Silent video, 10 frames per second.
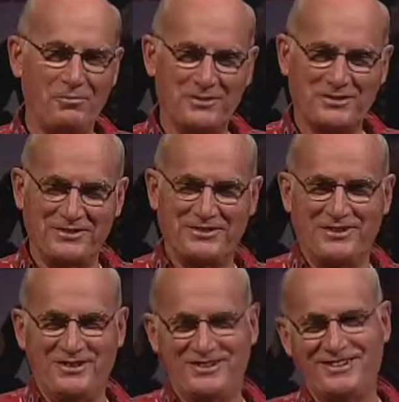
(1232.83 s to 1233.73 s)
Columbus as
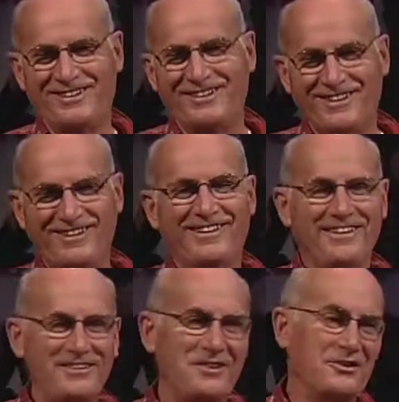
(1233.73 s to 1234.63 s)
such?
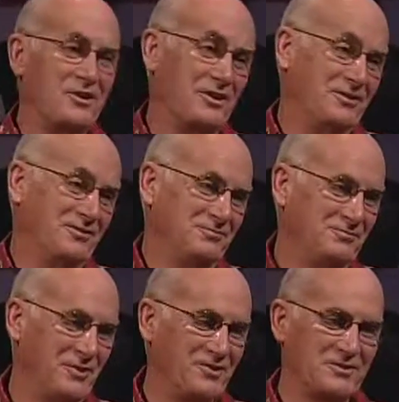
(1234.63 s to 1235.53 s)
And, and yet,
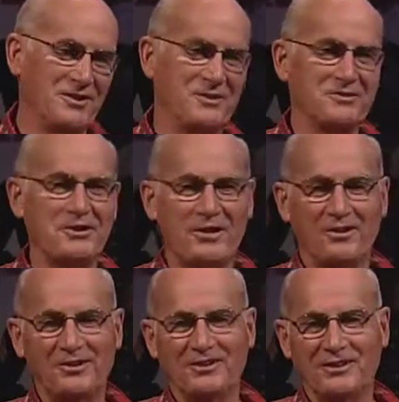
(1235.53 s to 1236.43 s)
Veterans Day is
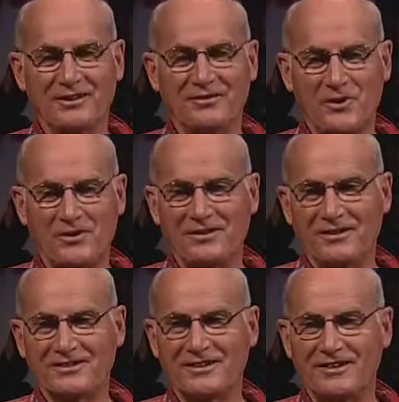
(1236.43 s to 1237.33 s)
not a uh,
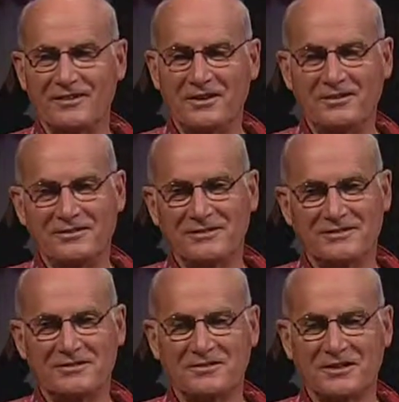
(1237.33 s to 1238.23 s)
recognized holiday. Yeah,
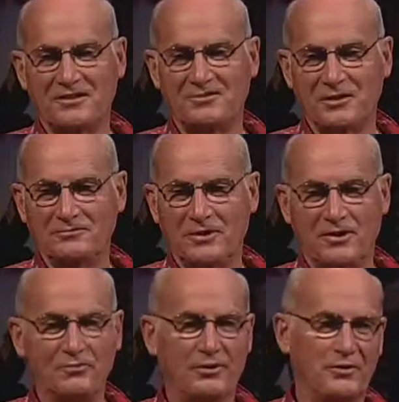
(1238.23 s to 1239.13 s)
it's, it's kind of a
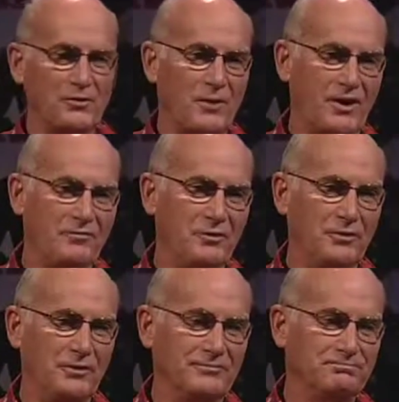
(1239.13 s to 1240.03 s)
hard pill to swallow.
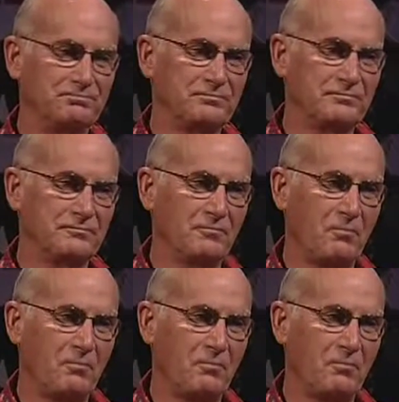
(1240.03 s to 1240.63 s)
Yeah, it's